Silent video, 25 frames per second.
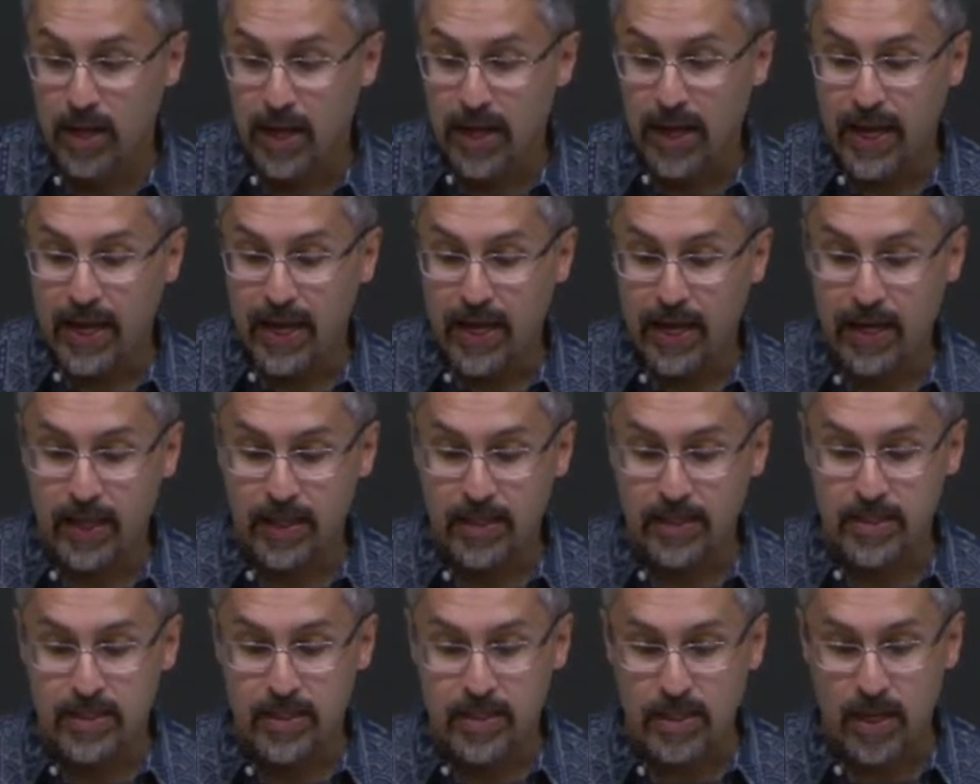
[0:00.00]

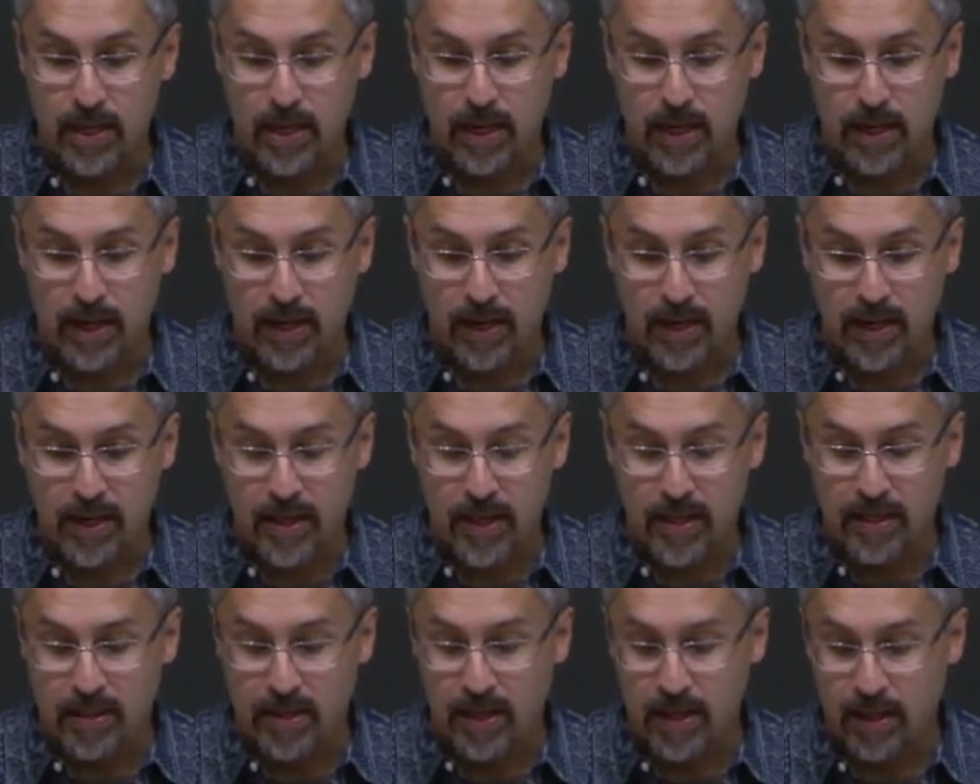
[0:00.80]
And uh,
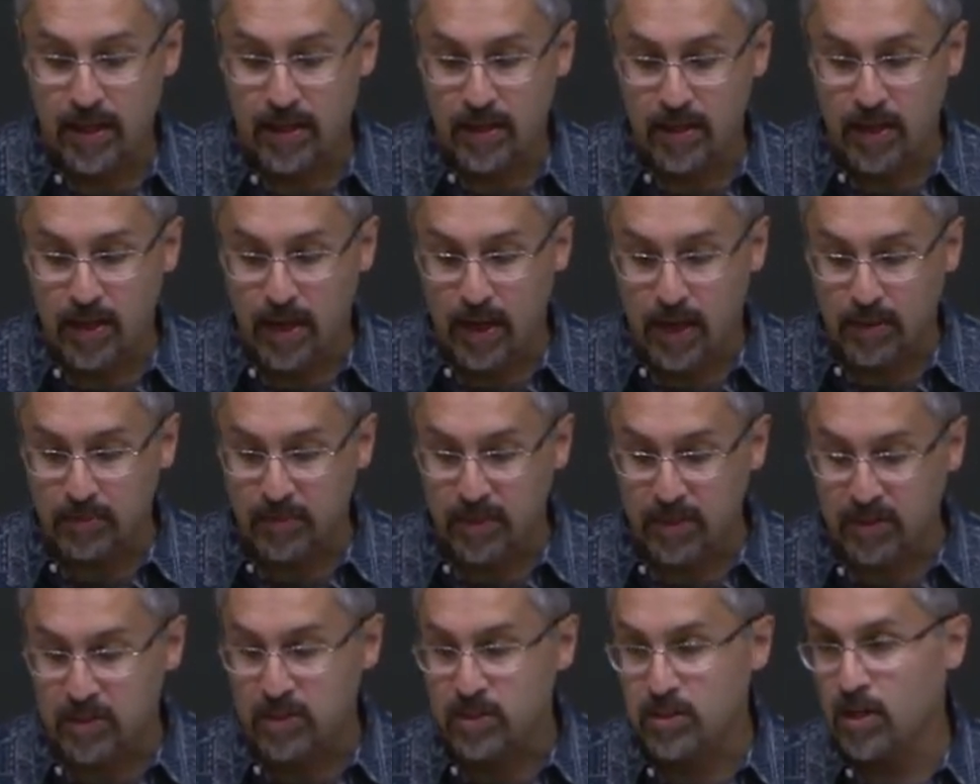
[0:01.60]
then I'm
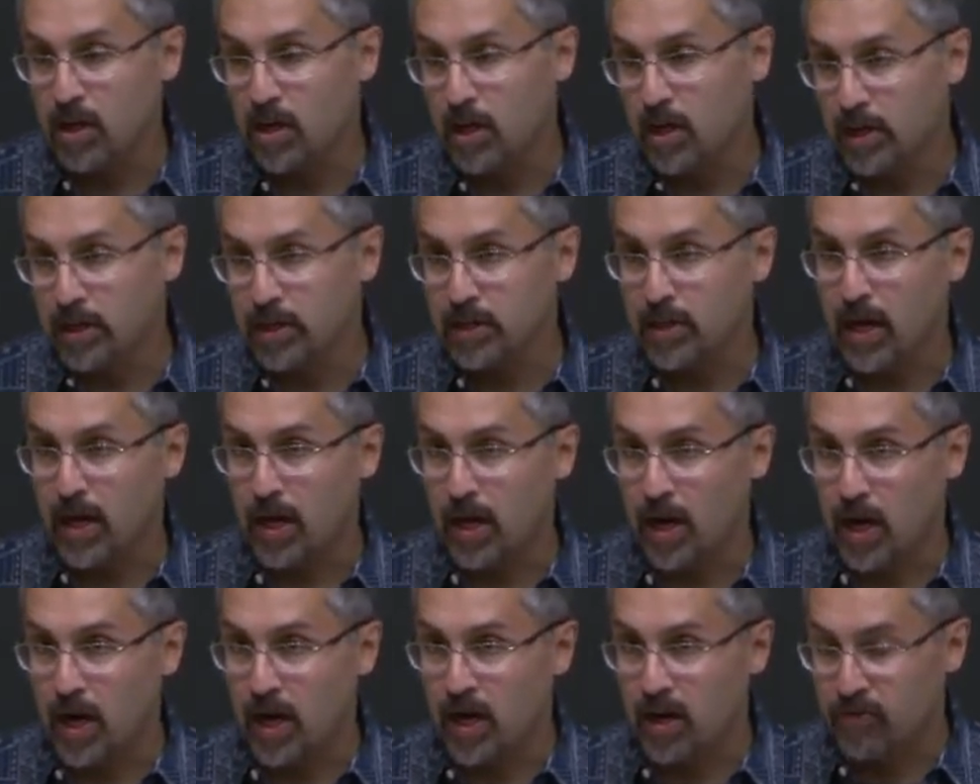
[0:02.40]
going to talk
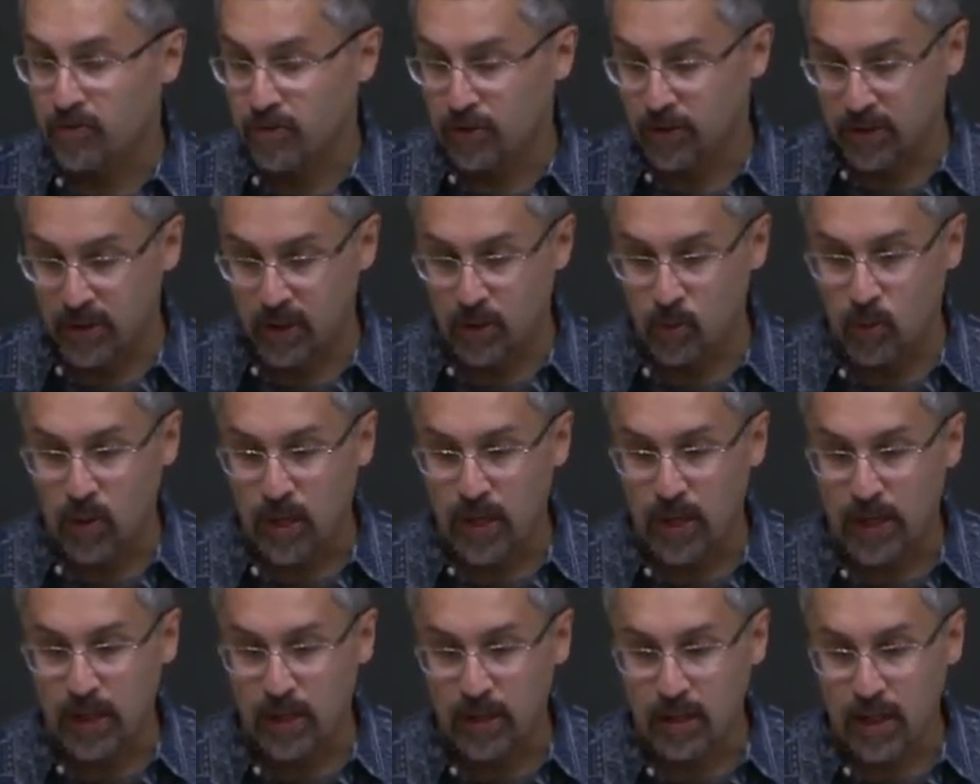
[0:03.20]
uh, for a little
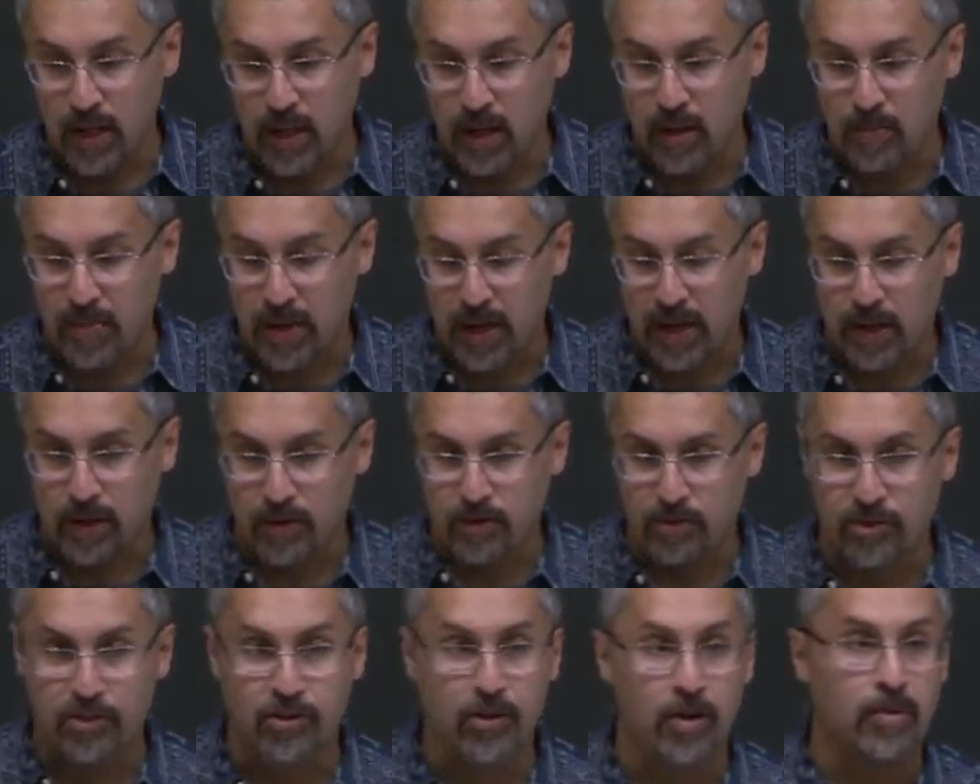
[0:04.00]
while
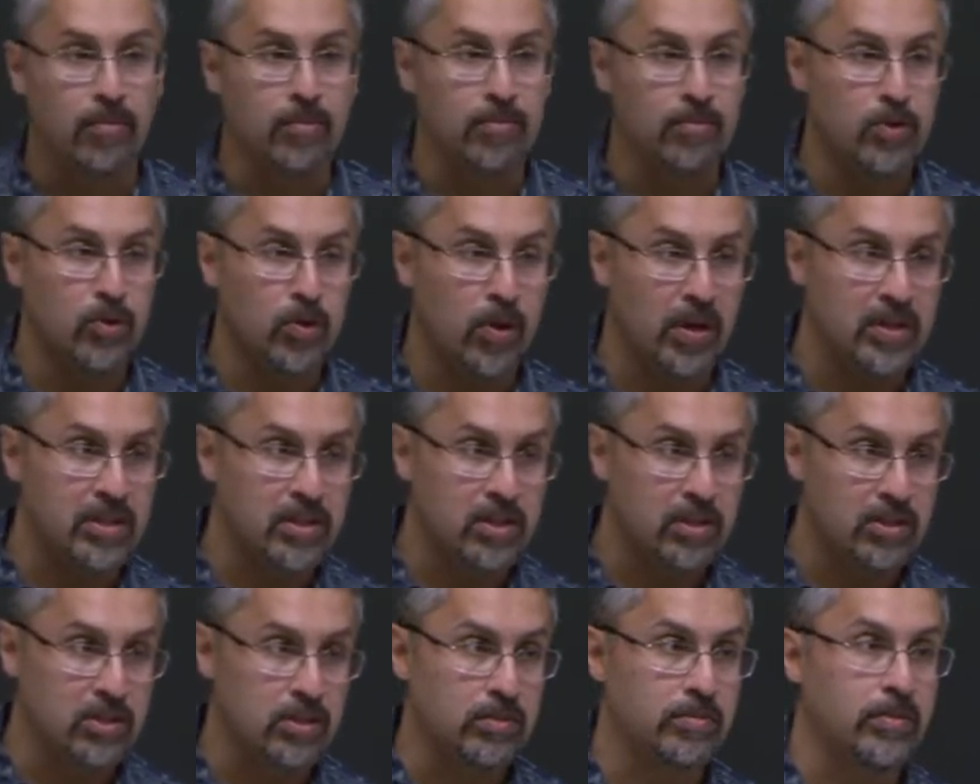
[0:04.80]
about some new
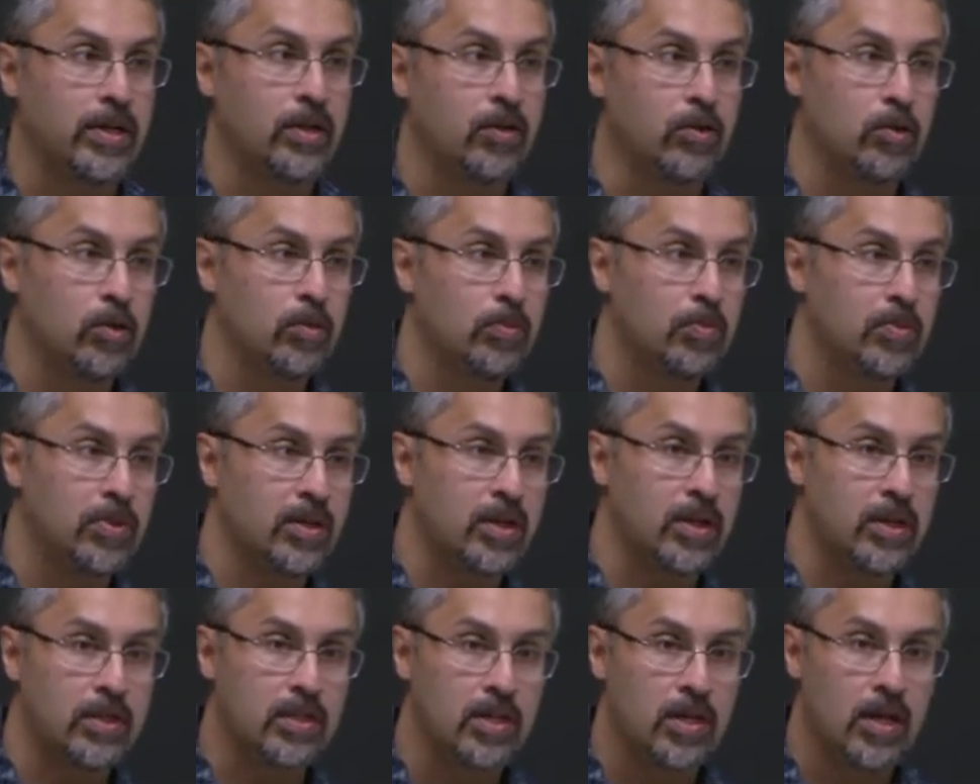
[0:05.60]
ideas in my group
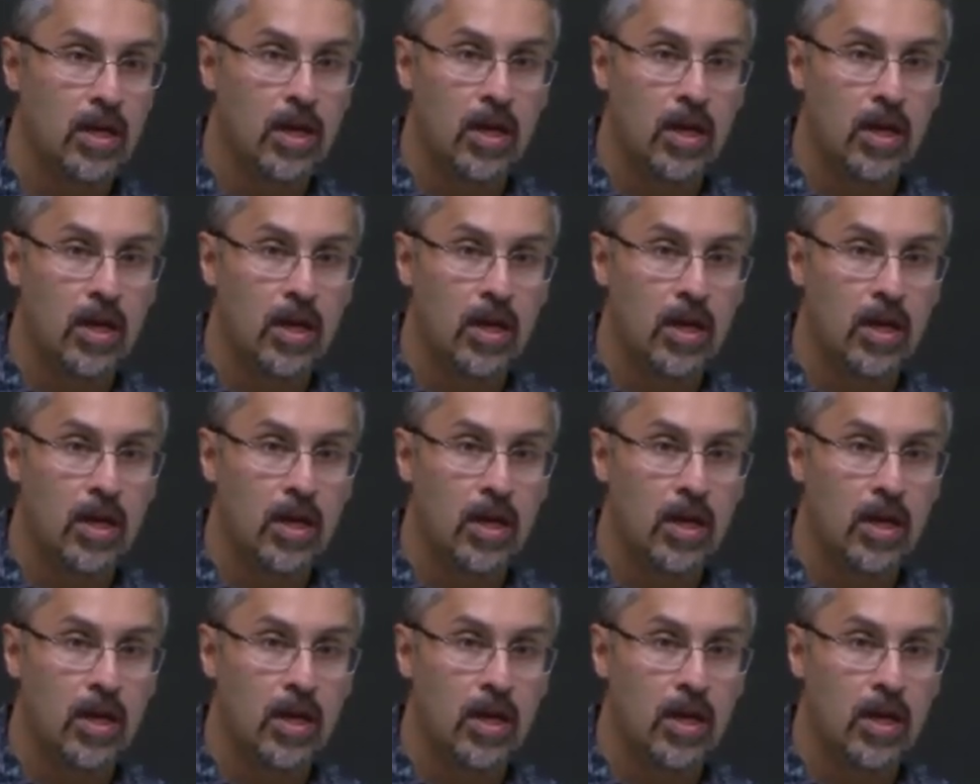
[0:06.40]
that